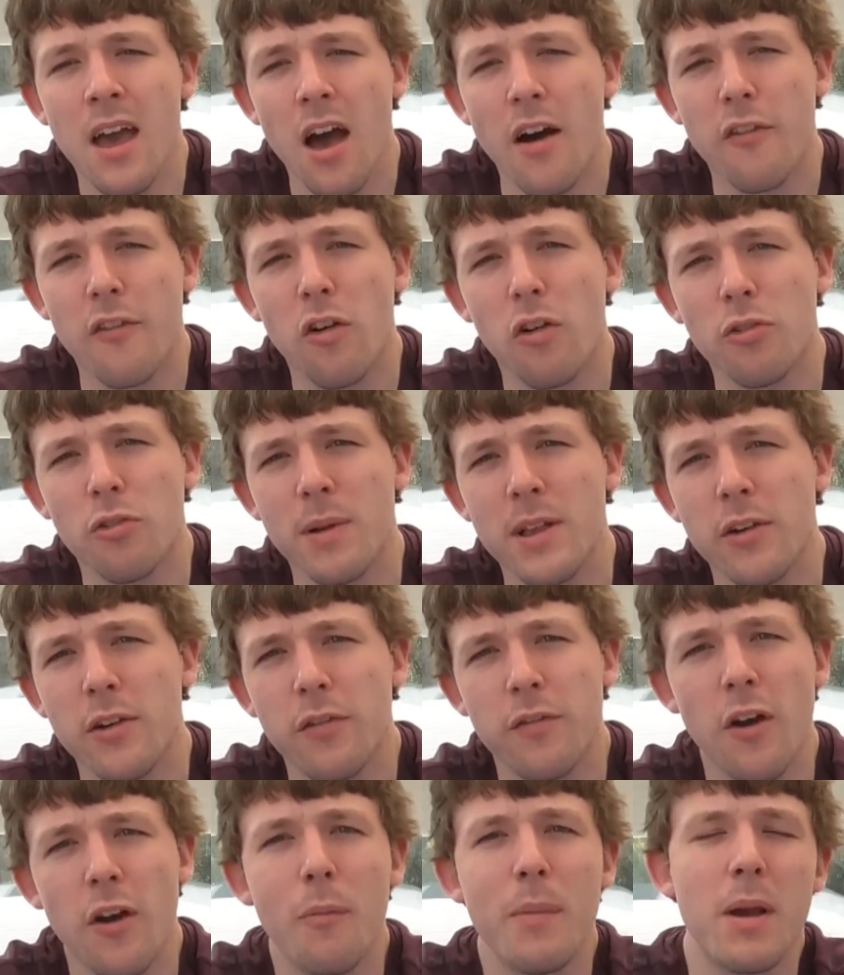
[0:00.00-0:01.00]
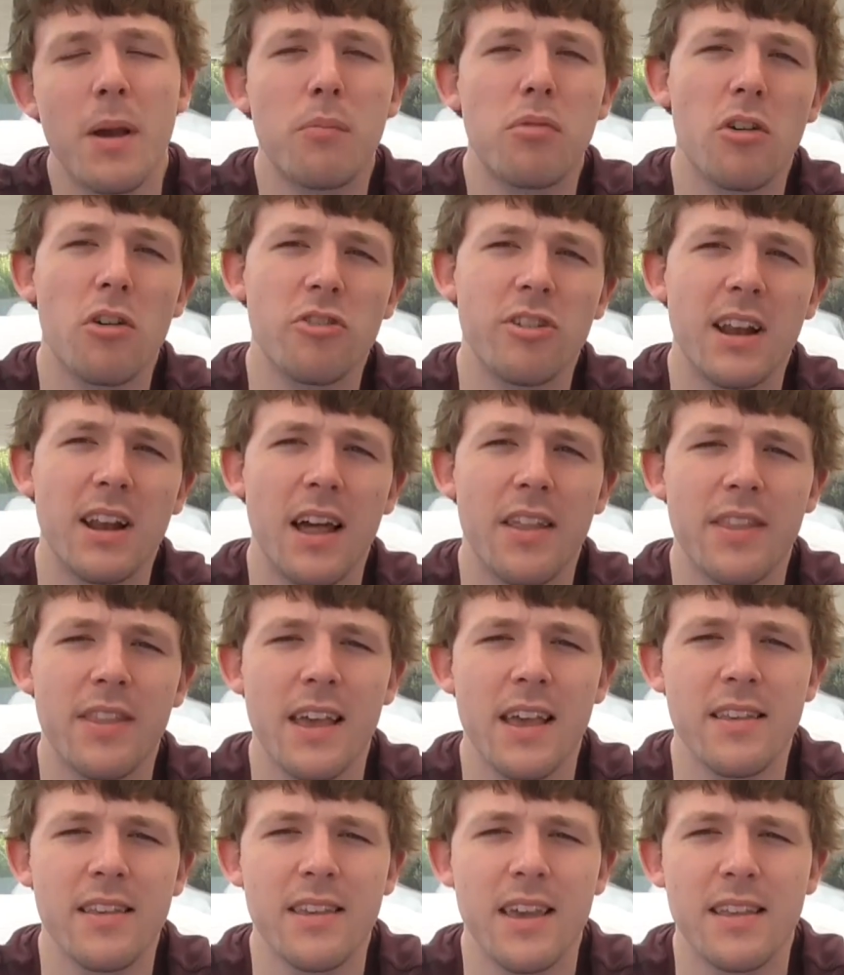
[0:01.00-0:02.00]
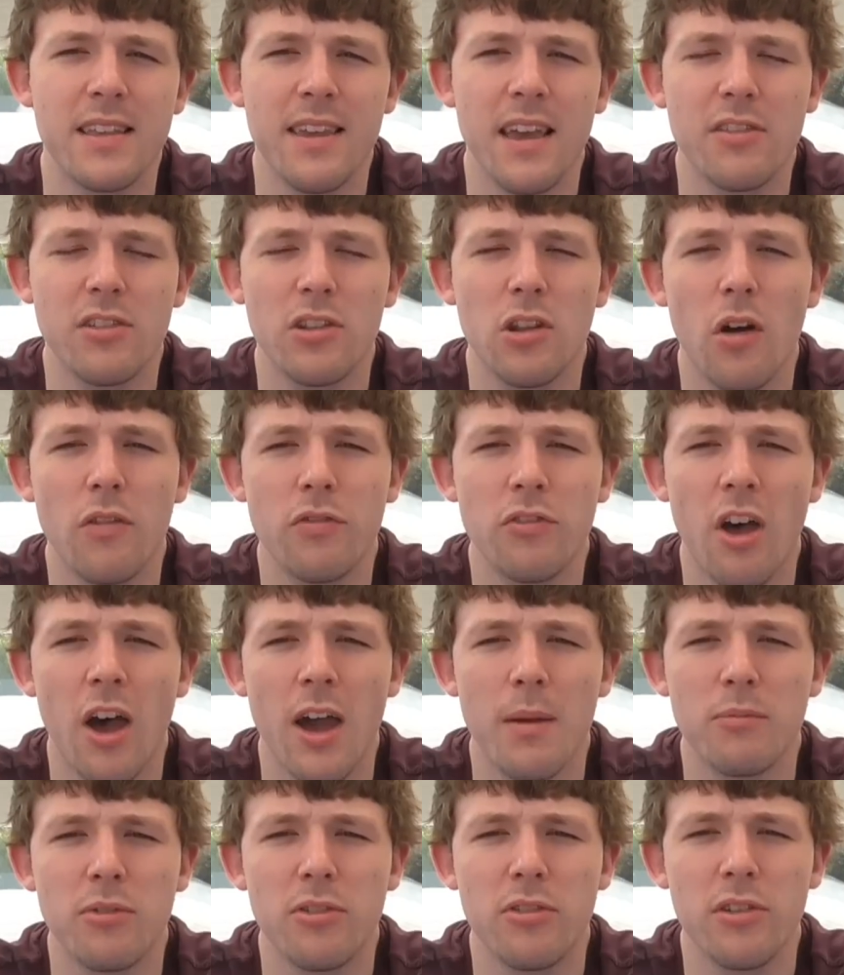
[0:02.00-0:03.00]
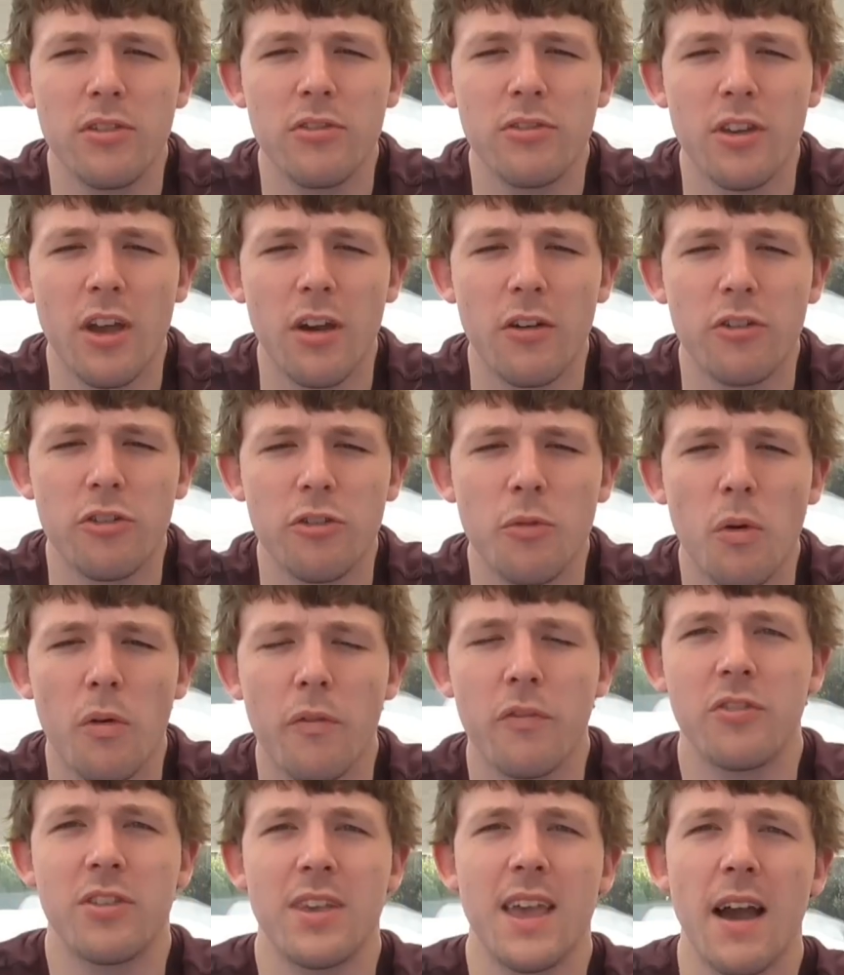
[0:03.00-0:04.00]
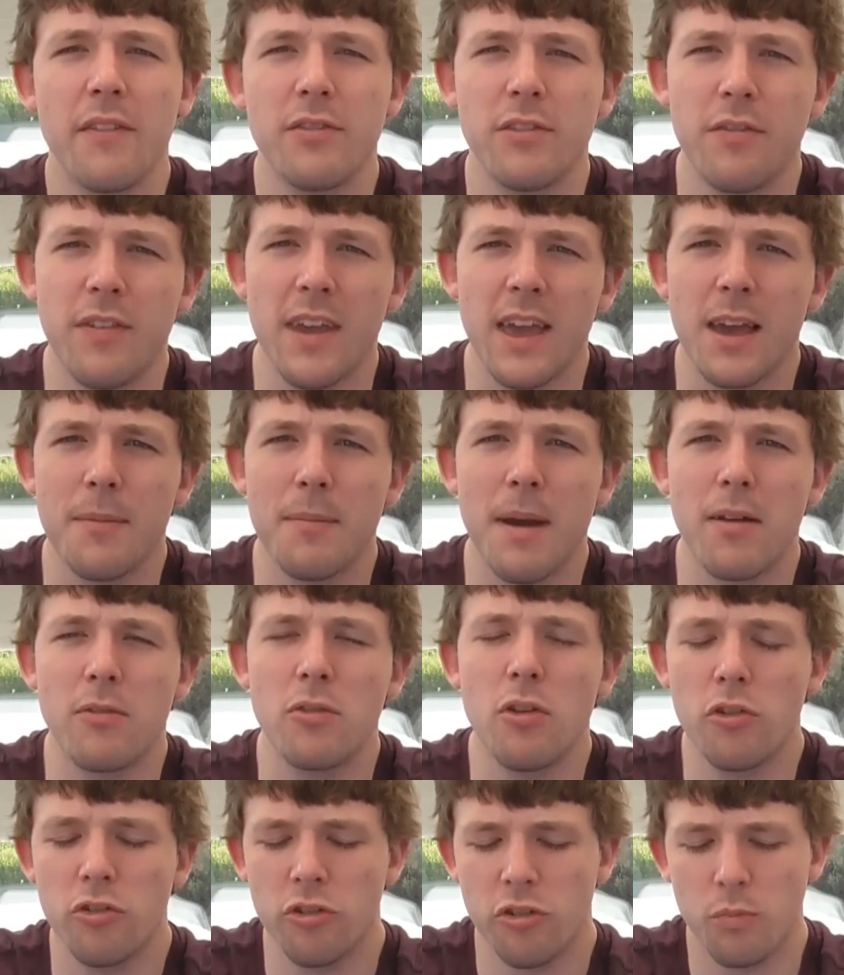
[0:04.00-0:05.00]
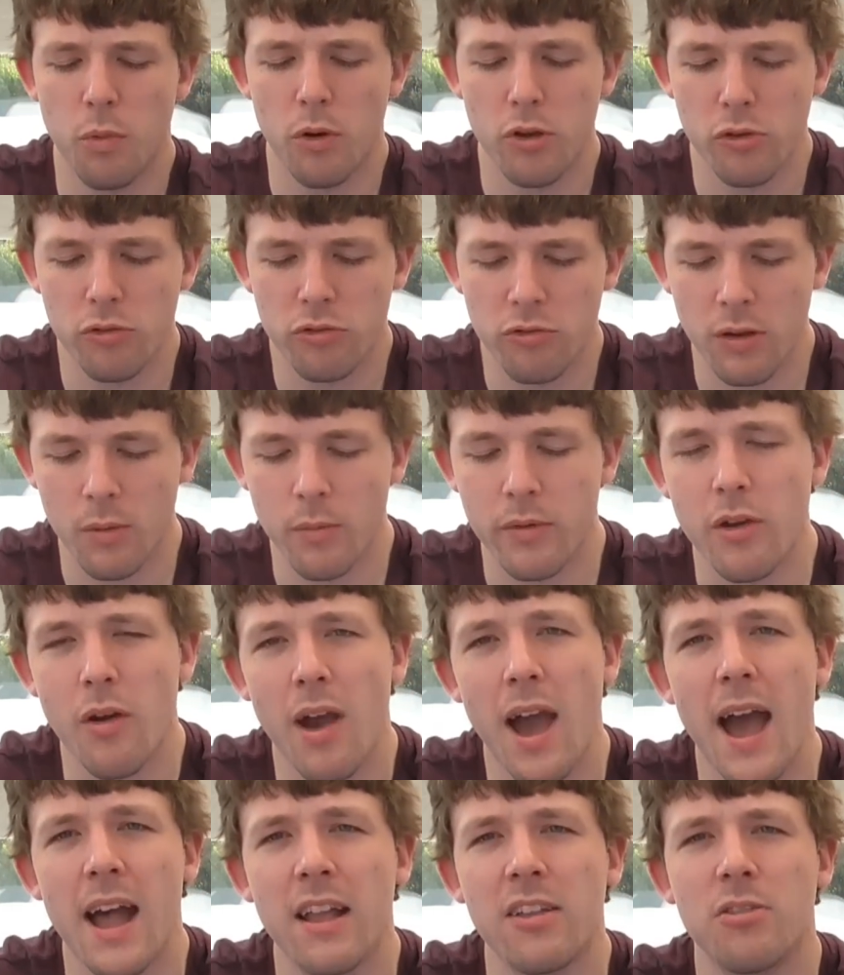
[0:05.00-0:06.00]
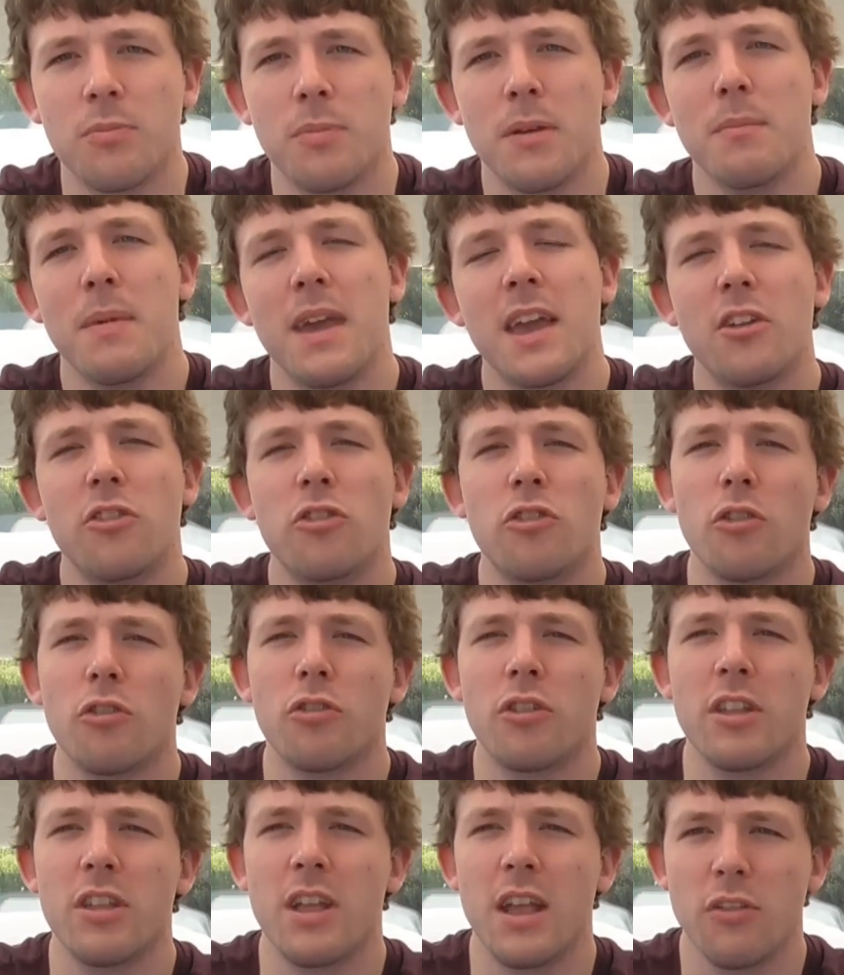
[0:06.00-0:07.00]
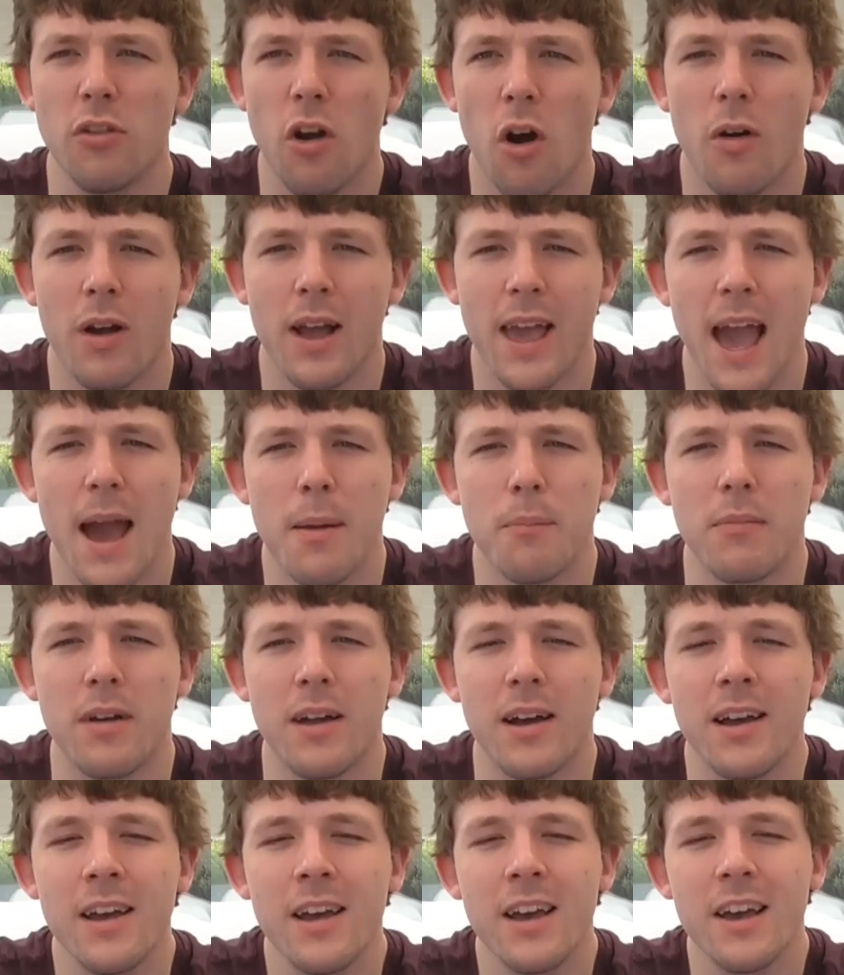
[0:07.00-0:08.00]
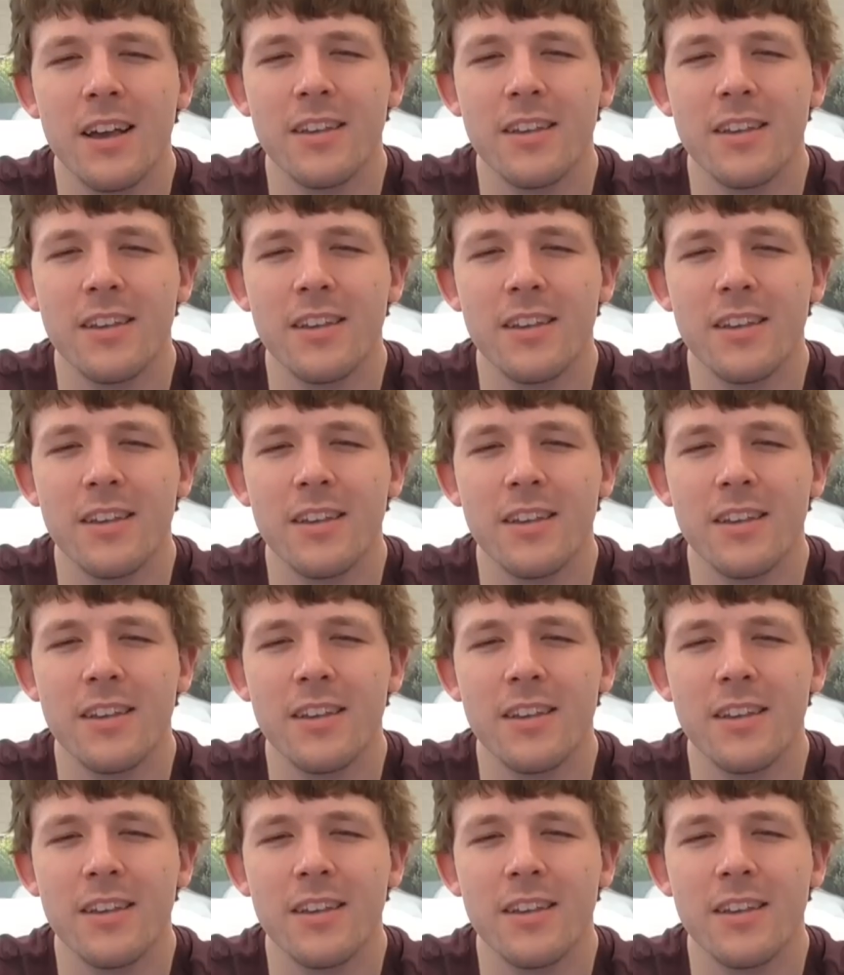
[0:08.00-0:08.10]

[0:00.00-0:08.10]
Of course, when you're filming a project like this, it takes a lot of time to do so, because you obviously have to think about not just what you're doing with your hands, but making sure that it's on camera.